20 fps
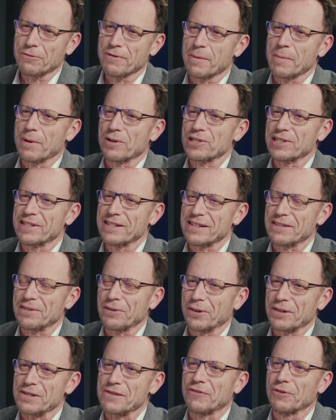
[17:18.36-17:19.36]
you very much, Elisa
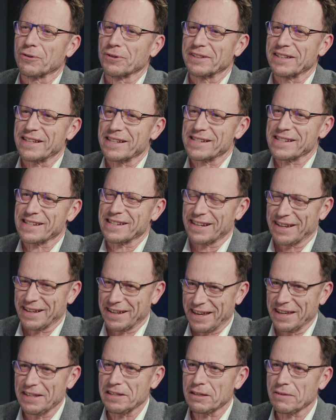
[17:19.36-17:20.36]
Torres, for this
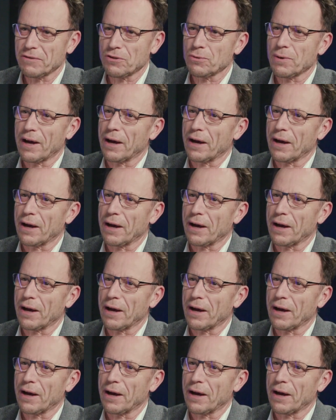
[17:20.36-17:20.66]
interview.